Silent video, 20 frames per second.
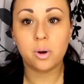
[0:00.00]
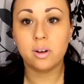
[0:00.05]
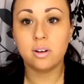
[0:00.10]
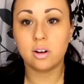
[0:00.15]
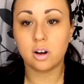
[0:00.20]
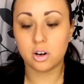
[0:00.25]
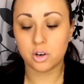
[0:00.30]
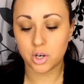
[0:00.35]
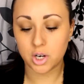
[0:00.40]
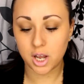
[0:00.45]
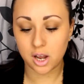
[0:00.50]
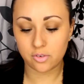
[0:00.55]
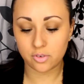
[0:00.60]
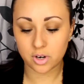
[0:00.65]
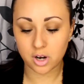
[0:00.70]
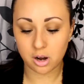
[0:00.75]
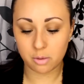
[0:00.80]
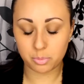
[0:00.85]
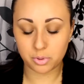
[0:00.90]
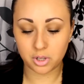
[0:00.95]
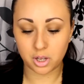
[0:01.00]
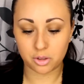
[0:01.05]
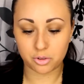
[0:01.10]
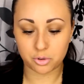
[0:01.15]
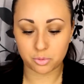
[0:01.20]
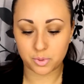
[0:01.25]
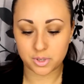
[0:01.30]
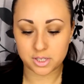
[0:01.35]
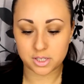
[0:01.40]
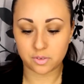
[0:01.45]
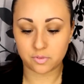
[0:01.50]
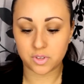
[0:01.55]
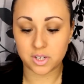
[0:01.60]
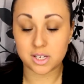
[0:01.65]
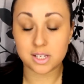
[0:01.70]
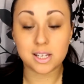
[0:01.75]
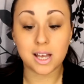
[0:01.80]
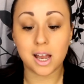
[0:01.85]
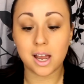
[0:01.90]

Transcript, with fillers: I already have a couple other ones of these.